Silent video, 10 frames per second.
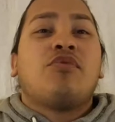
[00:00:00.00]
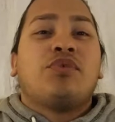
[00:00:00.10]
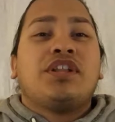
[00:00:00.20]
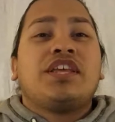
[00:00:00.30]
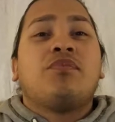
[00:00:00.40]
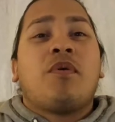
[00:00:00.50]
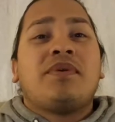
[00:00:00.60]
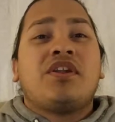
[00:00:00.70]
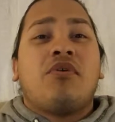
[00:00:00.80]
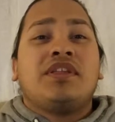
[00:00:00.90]
Really,
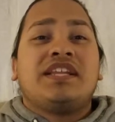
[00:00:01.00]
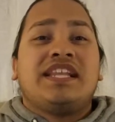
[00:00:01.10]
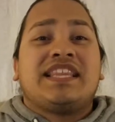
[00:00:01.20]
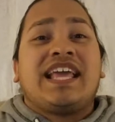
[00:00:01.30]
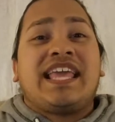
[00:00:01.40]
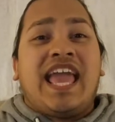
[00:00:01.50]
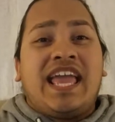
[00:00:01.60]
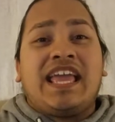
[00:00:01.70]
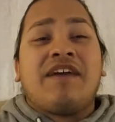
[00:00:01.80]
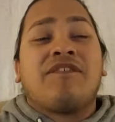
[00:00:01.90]
women only need, like,
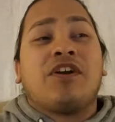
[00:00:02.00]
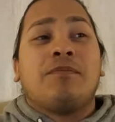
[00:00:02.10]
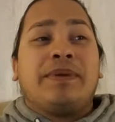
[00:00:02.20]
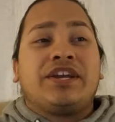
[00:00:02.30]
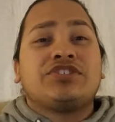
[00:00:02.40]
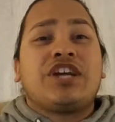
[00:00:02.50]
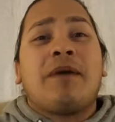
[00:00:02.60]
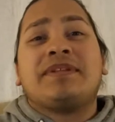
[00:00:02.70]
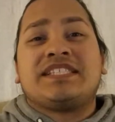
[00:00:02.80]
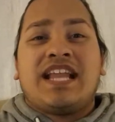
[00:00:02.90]
8. And for a bigger
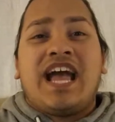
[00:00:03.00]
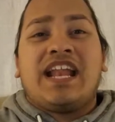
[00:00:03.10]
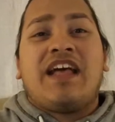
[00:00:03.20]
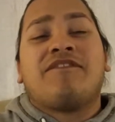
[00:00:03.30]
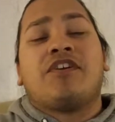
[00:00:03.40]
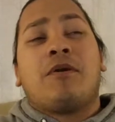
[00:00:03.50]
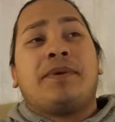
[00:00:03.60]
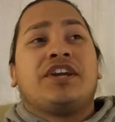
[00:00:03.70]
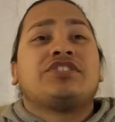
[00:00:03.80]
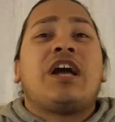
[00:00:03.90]
job, it's 9. And for a
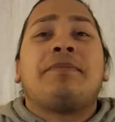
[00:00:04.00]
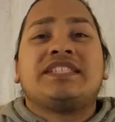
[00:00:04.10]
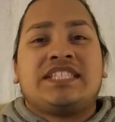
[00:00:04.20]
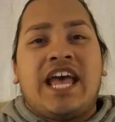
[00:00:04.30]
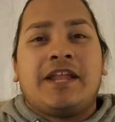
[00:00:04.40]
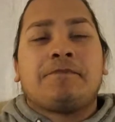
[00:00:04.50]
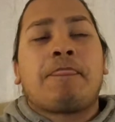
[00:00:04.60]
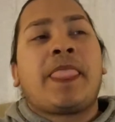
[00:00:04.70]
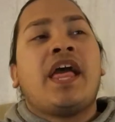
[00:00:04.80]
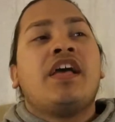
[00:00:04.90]
bigger job, it's 10.
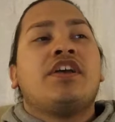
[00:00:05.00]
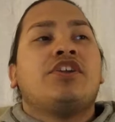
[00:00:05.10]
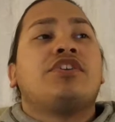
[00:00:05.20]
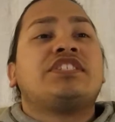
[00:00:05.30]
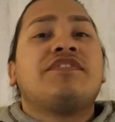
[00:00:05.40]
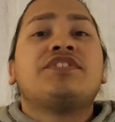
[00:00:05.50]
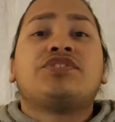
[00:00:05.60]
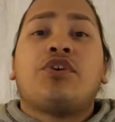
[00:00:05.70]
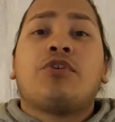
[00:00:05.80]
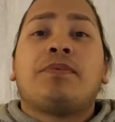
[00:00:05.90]
You know, Steven
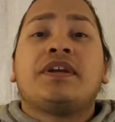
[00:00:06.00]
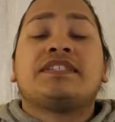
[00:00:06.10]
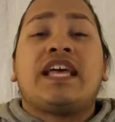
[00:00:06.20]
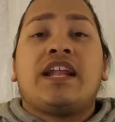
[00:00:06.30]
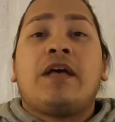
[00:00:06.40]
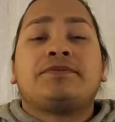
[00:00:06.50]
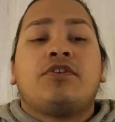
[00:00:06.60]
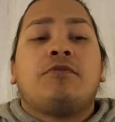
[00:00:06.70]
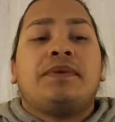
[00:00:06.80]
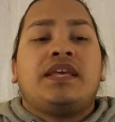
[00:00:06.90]
Soderbergh set it up
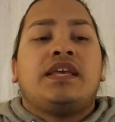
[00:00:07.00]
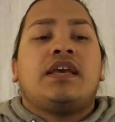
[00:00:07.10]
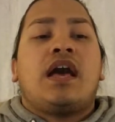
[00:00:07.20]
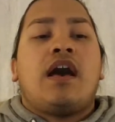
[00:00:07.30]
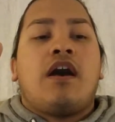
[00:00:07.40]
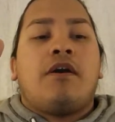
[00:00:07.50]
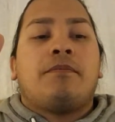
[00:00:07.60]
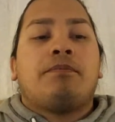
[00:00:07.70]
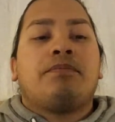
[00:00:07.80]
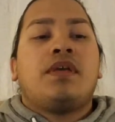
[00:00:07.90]
so it'd be,
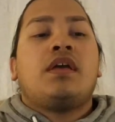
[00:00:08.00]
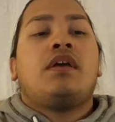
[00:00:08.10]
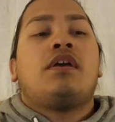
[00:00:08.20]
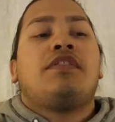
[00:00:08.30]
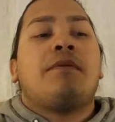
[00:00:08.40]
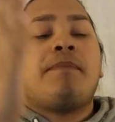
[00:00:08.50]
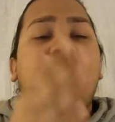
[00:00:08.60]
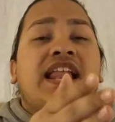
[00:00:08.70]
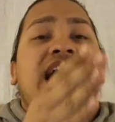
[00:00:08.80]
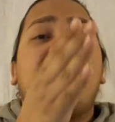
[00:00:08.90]
the
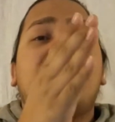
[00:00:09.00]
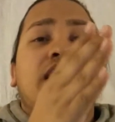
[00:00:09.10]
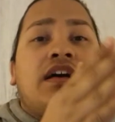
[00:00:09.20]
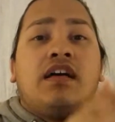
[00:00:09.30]
men had,